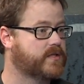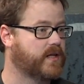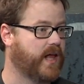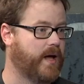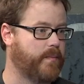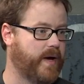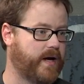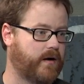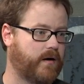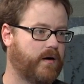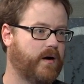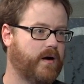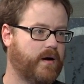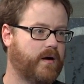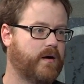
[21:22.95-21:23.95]
a lot as, better. As
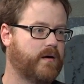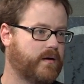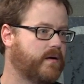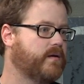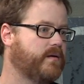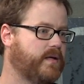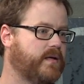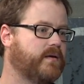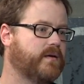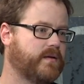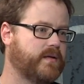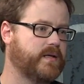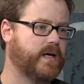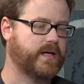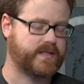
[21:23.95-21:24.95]
much as those assets are
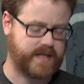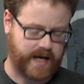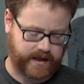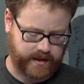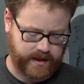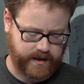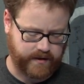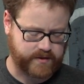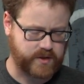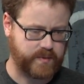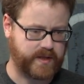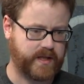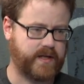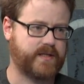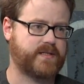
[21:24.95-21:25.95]
available. Exactly,
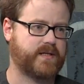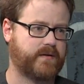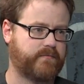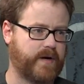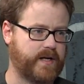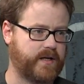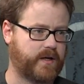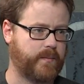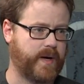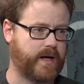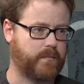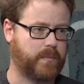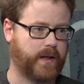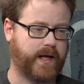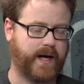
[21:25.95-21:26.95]
assuming that it's a
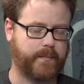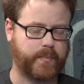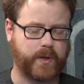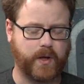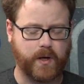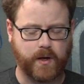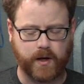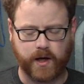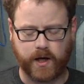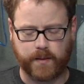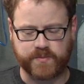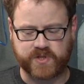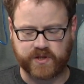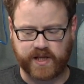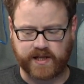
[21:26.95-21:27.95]
Retina-compatible app.
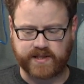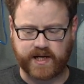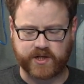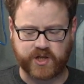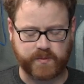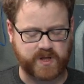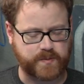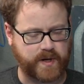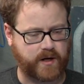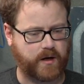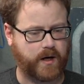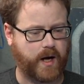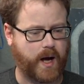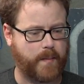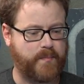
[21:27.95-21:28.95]
Um, so that's actually much
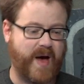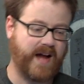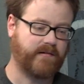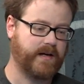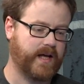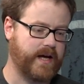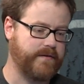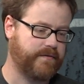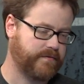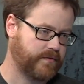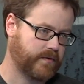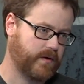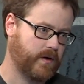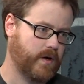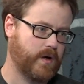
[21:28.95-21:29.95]
better. Uh, battery
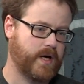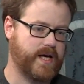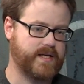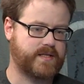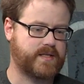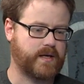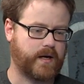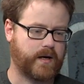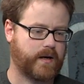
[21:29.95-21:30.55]
life is